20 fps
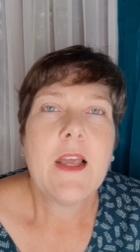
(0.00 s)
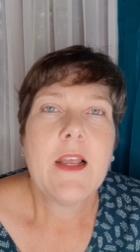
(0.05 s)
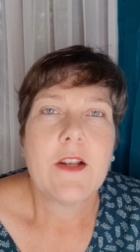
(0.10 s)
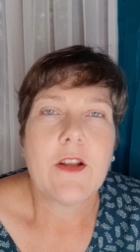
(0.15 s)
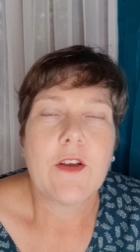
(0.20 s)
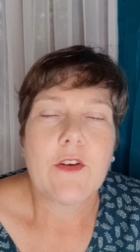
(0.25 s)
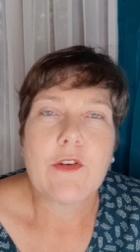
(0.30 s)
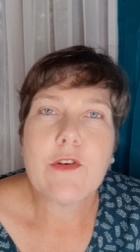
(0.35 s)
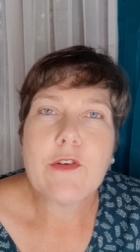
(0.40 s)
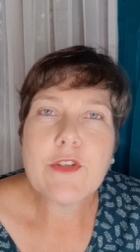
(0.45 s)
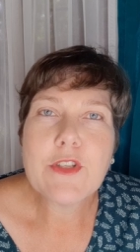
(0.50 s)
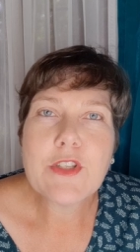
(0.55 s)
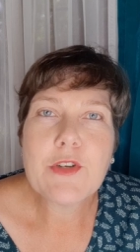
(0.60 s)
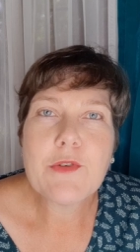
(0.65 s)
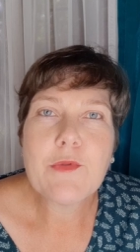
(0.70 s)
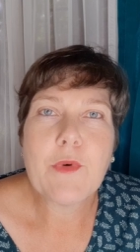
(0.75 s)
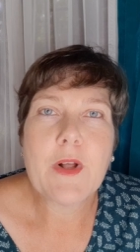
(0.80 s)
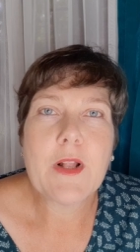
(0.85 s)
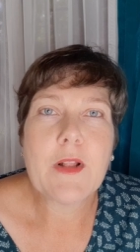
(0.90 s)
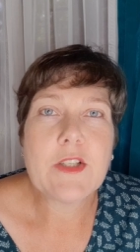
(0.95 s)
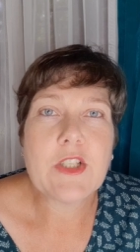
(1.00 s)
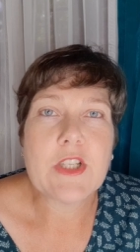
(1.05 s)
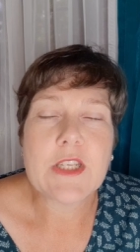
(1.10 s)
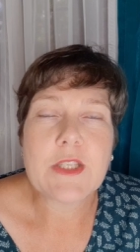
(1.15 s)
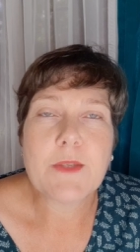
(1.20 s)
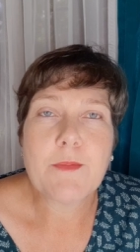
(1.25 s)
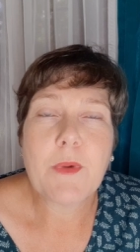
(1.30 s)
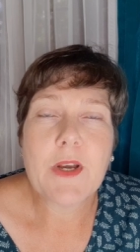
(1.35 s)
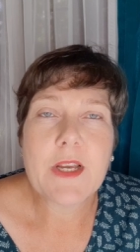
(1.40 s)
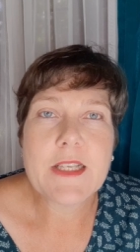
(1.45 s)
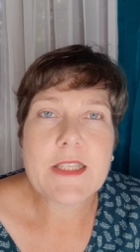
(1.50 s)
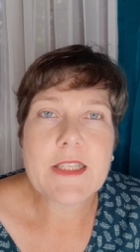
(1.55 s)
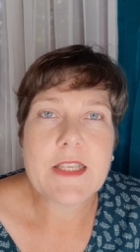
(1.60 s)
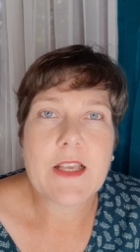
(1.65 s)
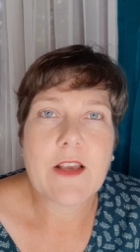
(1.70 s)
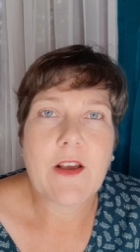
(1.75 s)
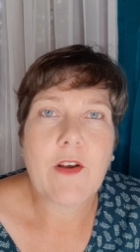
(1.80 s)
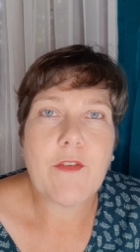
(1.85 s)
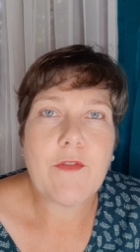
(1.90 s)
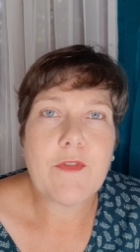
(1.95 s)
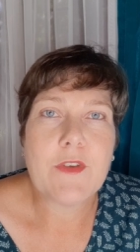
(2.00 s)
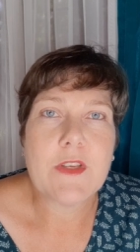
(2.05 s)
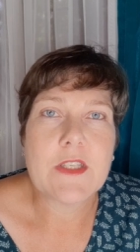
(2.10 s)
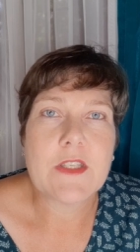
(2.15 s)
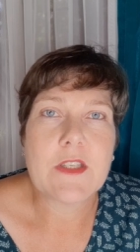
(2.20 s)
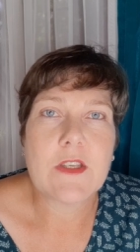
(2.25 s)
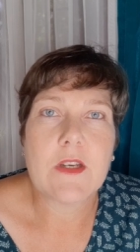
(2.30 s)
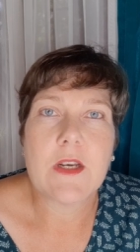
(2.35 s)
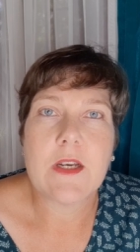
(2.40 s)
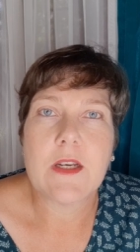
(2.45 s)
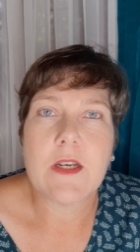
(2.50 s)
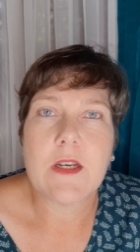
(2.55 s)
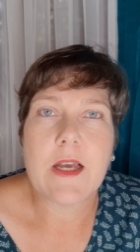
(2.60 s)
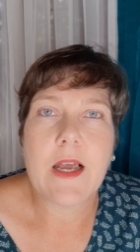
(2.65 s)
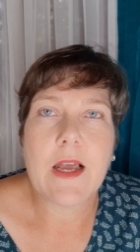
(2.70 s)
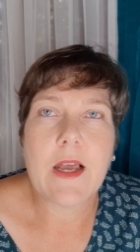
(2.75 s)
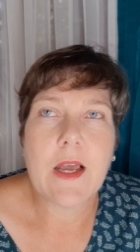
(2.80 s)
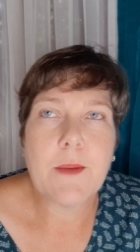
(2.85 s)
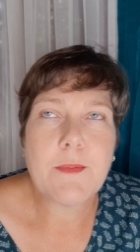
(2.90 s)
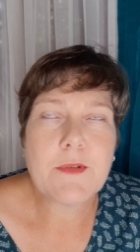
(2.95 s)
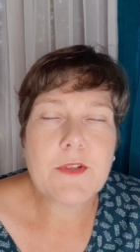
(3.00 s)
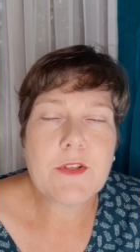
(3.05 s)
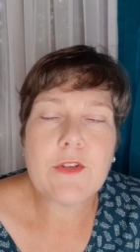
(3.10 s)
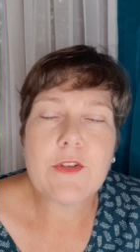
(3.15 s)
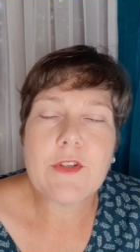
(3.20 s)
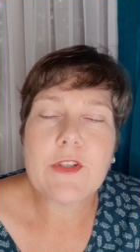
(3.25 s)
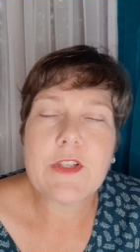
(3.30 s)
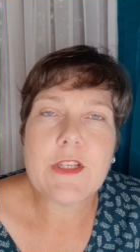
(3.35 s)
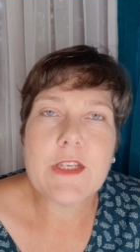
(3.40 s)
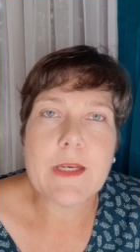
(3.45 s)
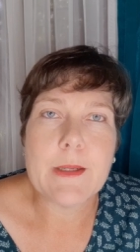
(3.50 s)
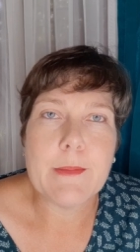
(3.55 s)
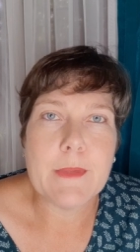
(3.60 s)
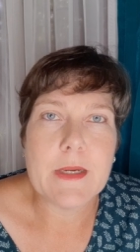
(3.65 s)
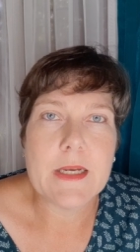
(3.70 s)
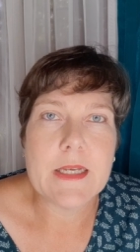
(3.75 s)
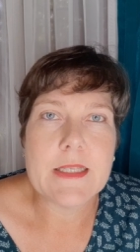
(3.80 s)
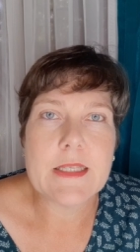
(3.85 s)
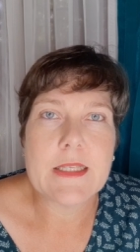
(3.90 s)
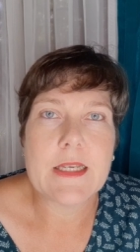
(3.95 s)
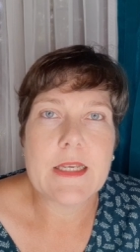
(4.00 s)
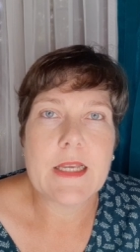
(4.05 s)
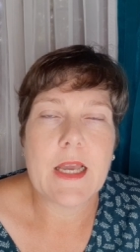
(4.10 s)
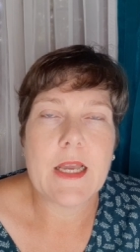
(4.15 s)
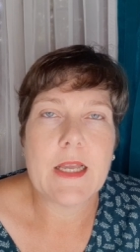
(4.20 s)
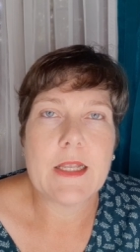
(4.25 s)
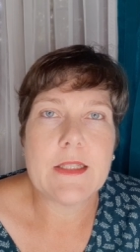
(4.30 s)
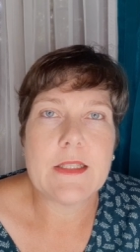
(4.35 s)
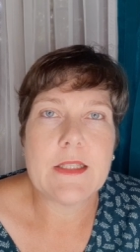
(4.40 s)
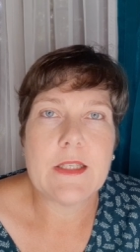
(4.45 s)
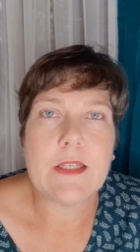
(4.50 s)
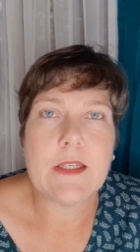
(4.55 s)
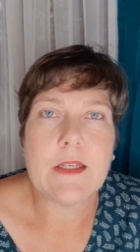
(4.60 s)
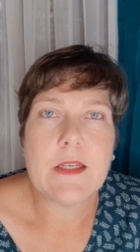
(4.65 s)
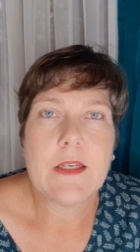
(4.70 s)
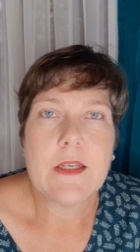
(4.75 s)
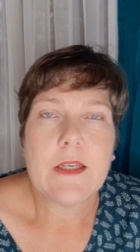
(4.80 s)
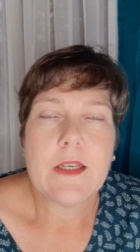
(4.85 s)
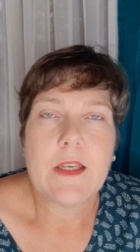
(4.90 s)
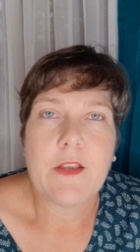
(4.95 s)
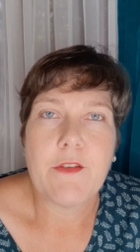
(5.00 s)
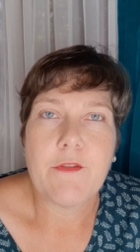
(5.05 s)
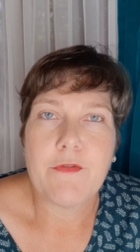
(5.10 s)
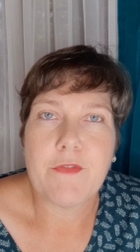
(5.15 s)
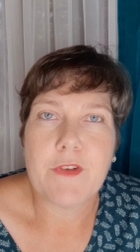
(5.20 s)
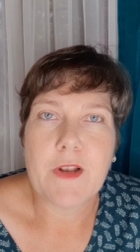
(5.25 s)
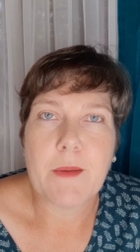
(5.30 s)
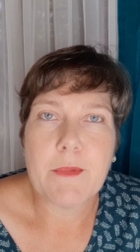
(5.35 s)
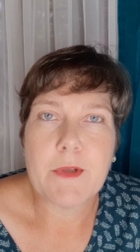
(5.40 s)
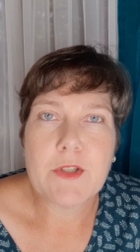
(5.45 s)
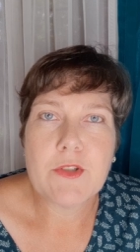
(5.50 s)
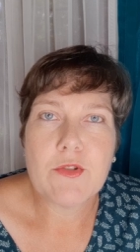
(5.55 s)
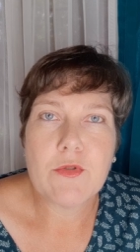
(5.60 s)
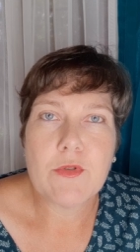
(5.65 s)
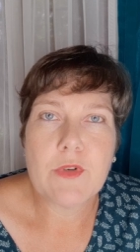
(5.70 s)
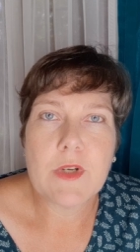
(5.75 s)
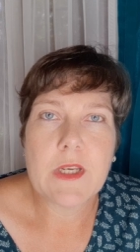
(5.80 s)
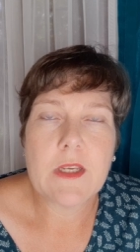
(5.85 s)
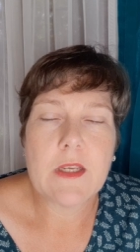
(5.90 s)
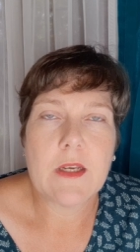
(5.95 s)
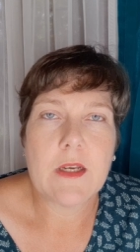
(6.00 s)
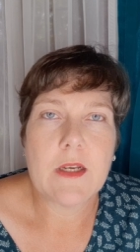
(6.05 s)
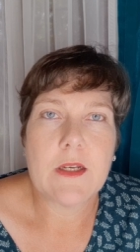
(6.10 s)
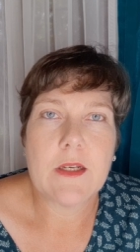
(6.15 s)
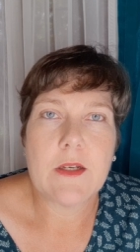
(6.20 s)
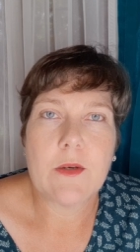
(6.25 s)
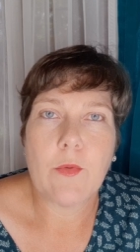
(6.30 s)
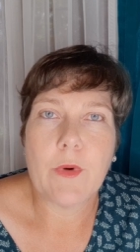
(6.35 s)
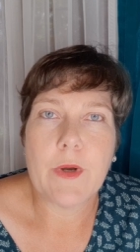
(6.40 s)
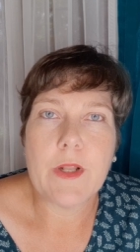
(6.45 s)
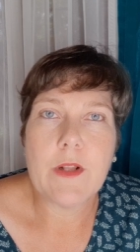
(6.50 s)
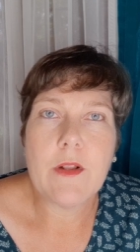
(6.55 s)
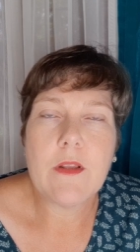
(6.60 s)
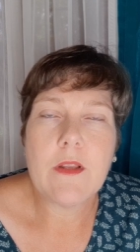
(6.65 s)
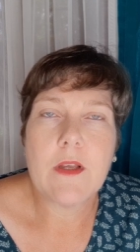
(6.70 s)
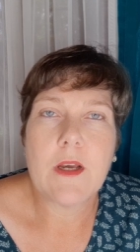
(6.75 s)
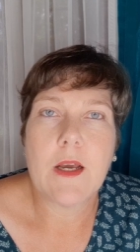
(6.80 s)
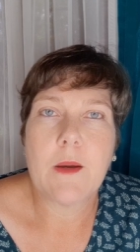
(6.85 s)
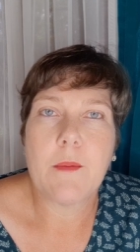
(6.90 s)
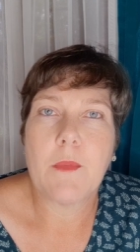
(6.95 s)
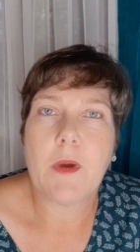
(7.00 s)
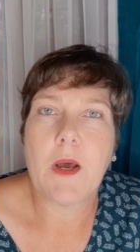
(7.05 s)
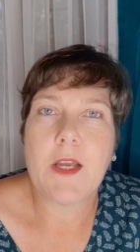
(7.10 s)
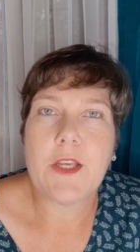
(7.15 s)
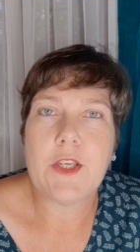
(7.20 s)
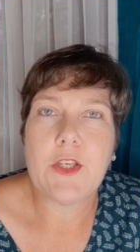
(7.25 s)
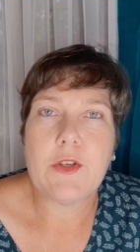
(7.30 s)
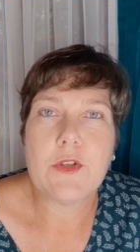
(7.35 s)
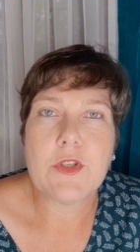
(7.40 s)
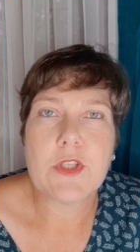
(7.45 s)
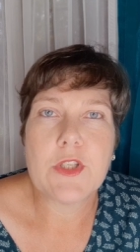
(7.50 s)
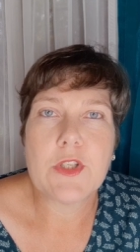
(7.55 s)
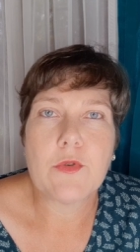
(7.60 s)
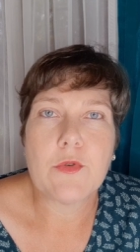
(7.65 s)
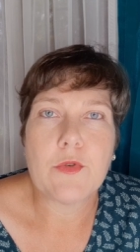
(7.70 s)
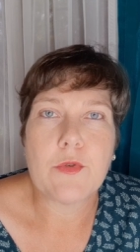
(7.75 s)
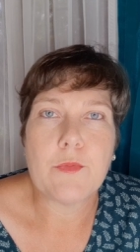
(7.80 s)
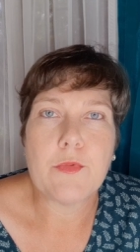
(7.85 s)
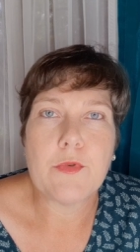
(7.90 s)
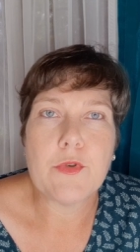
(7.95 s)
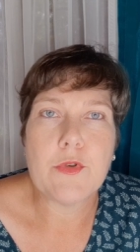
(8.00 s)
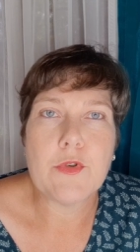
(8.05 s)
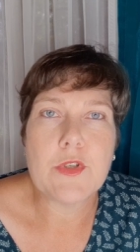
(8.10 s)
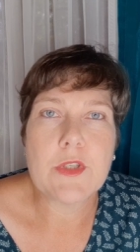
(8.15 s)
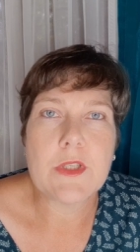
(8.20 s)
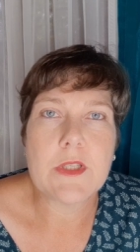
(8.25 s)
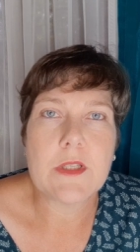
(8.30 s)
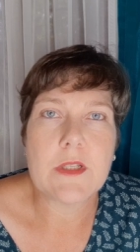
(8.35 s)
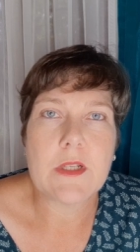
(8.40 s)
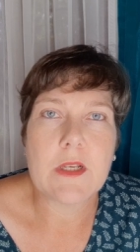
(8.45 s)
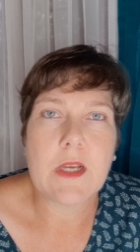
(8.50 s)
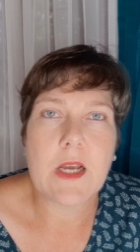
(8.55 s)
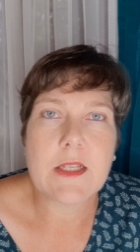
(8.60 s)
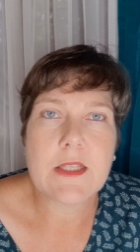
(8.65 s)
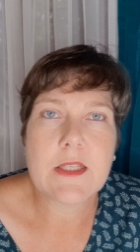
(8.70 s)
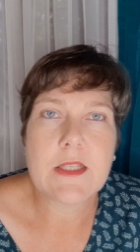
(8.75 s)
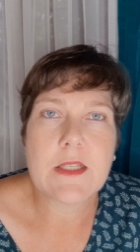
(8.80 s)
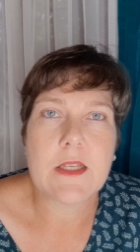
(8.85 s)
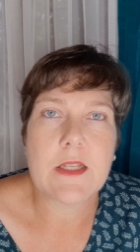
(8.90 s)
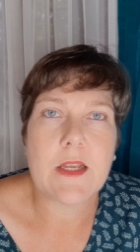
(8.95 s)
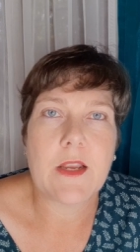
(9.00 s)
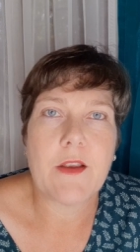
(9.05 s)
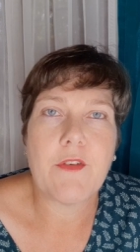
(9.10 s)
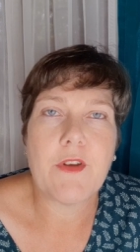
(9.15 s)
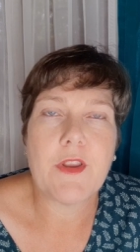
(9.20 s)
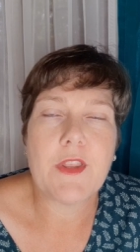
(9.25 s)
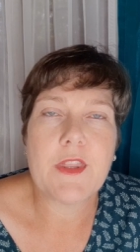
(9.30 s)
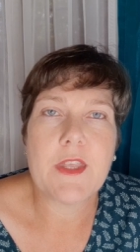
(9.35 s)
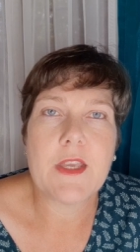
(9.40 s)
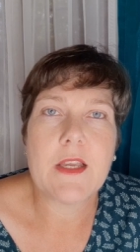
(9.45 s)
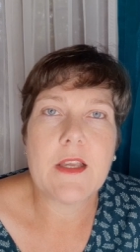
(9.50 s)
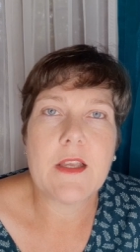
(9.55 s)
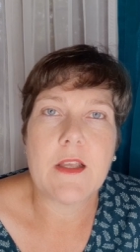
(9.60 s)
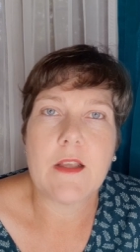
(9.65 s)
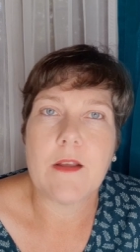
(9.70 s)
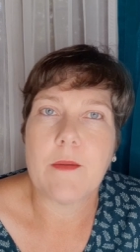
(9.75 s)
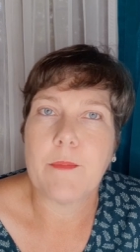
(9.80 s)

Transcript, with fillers: Now, castor oil just by itself is an absolutely amazing anti-inflammatory oil. I use it on bruises and cuts and everything.